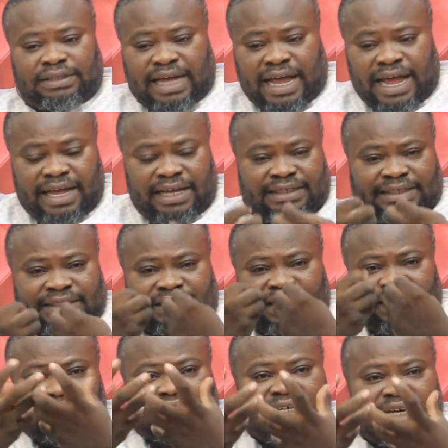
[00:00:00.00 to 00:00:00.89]
I
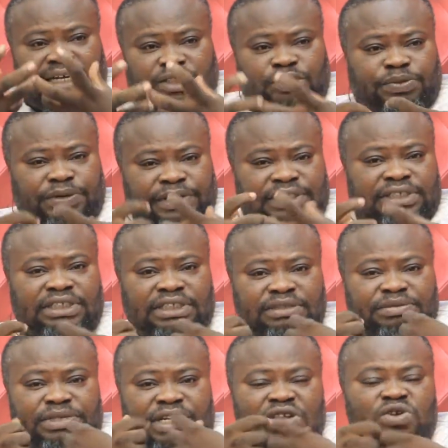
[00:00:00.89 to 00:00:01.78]
sent us for a semi
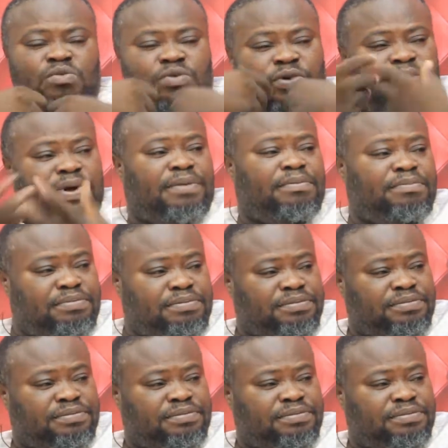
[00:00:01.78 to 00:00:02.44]
be you with him.